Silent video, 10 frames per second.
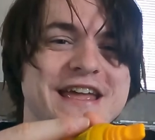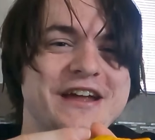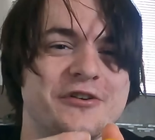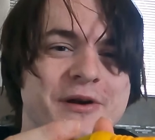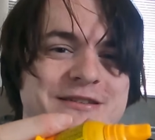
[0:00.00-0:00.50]

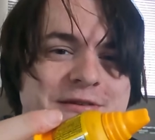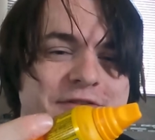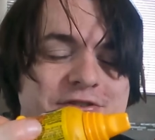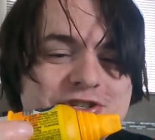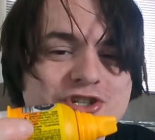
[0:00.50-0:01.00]
reminds me of
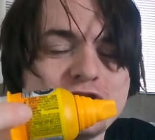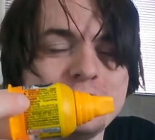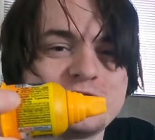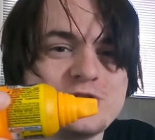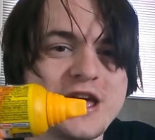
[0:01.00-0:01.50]
those
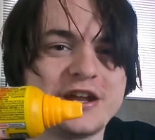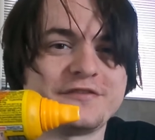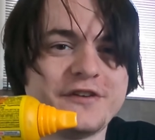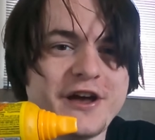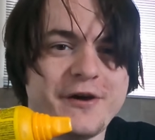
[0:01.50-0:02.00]
tubes you get
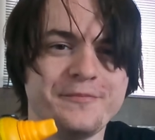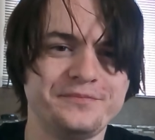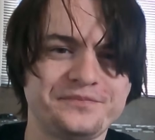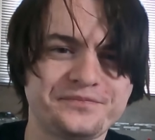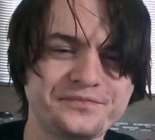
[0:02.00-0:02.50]
of
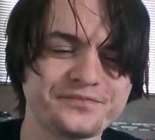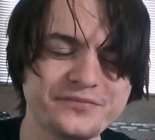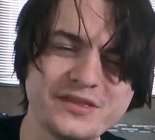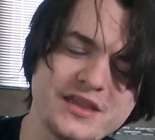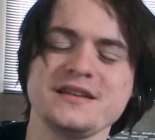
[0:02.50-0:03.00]

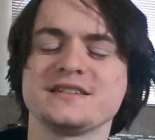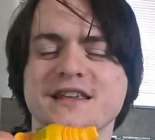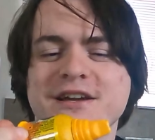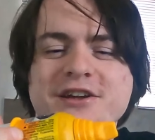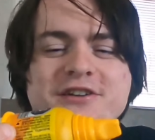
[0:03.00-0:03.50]

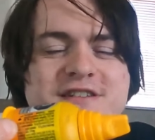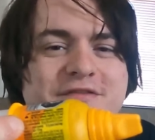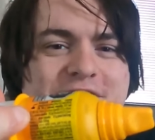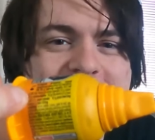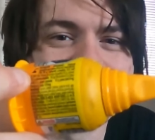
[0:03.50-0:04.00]
silicone or
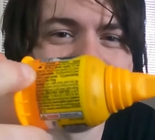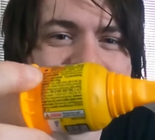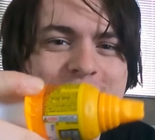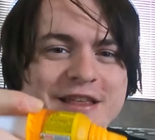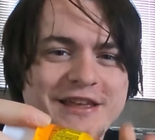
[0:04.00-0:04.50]
something,
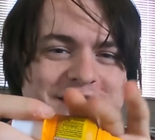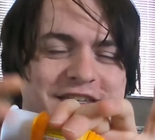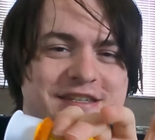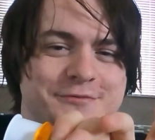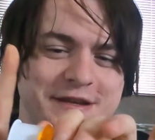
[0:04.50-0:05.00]
where like you
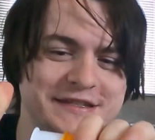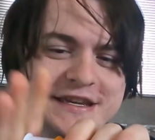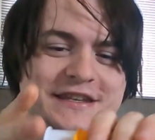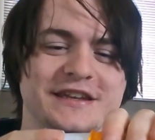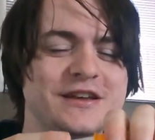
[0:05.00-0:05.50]
squeeze
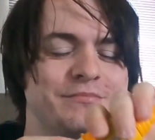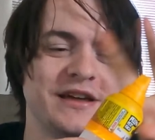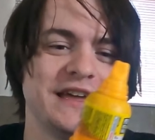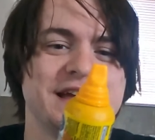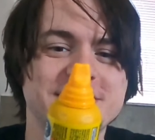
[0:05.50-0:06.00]
it but
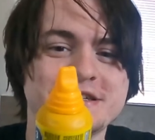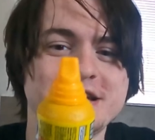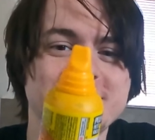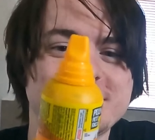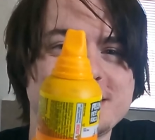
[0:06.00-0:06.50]
it's
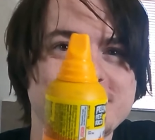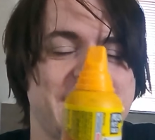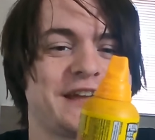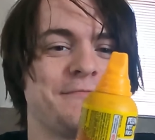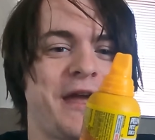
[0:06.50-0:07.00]
a
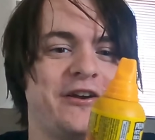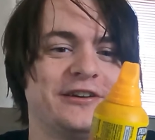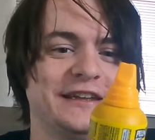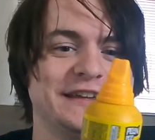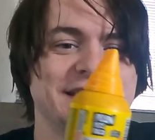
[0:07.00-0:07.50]
snack
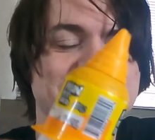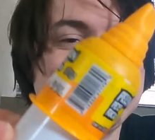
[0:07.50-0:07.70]
apparently.